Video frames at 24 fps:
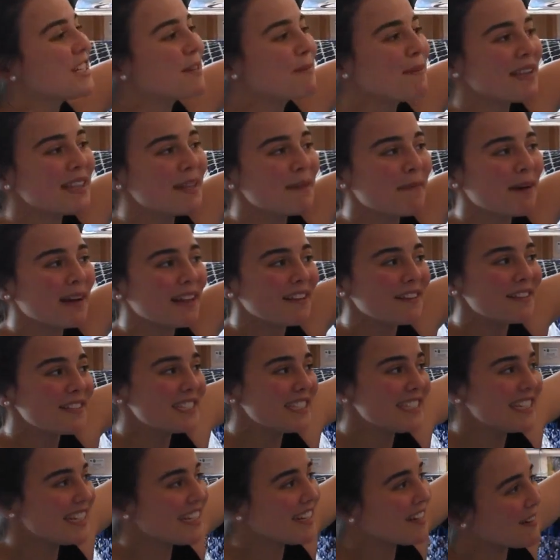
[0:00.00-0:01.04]
she made the
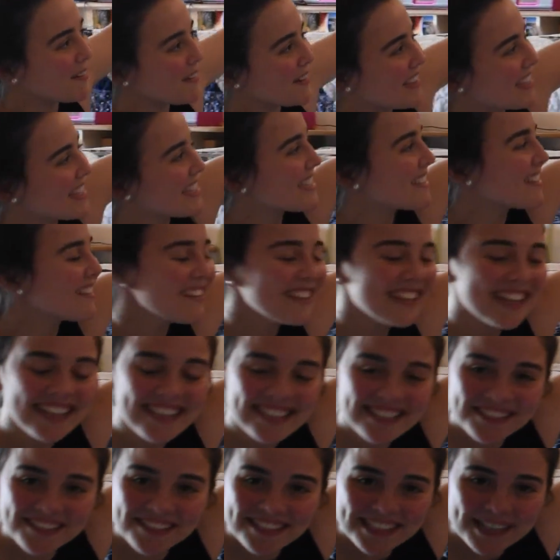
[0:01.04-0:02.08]
pillows too with these
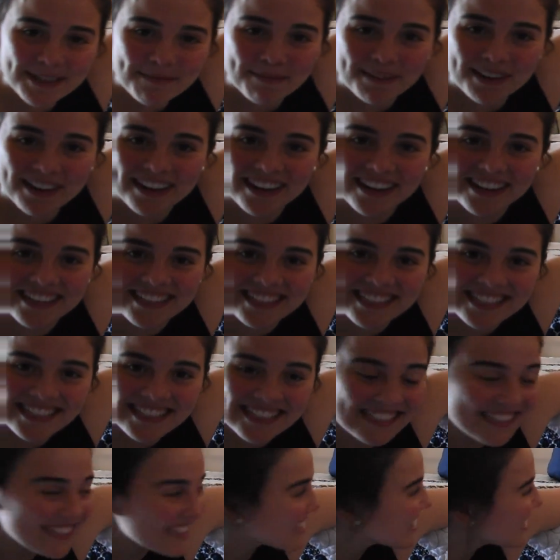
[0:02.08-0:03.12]
nice little
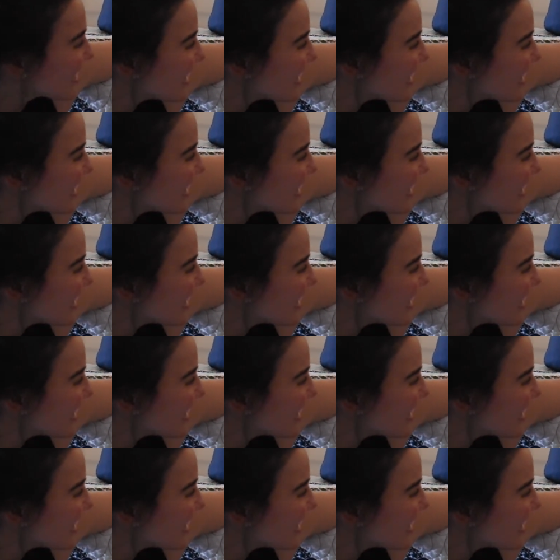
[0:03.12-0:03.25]
zippers.